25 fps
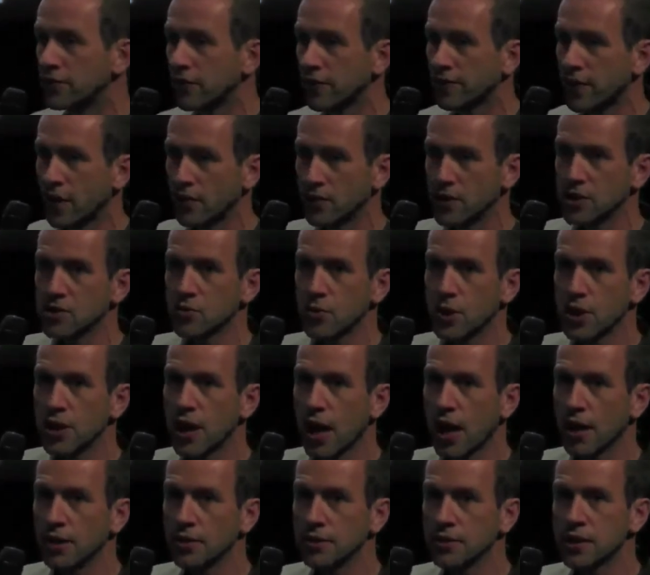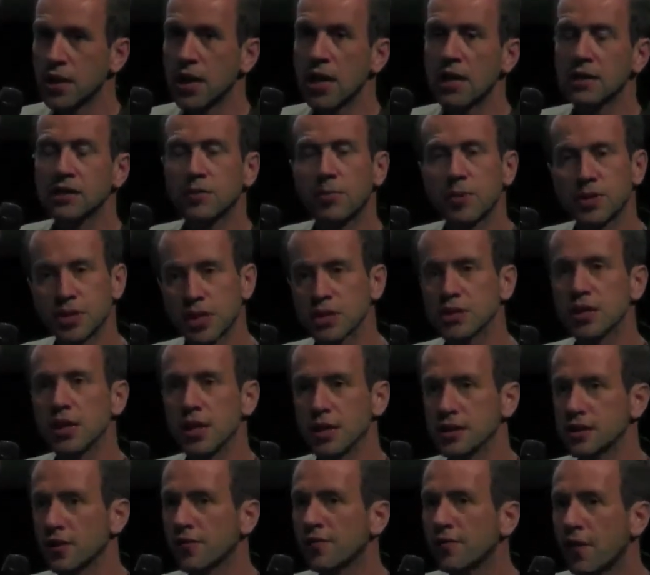for fun this weekend? To position
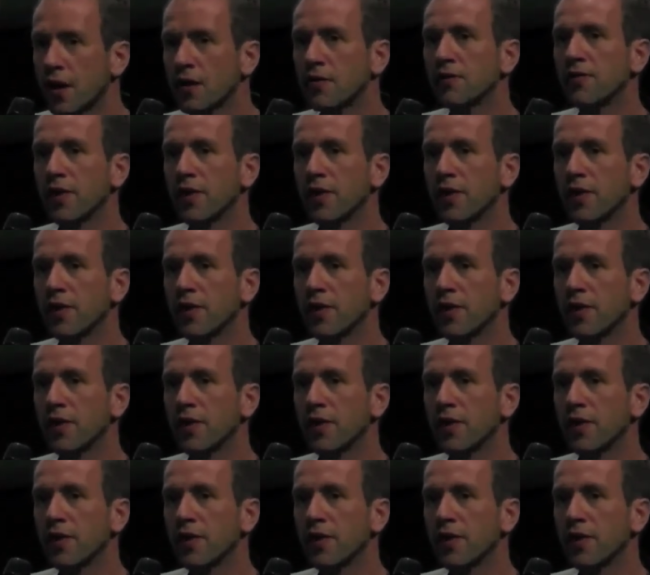it as a fun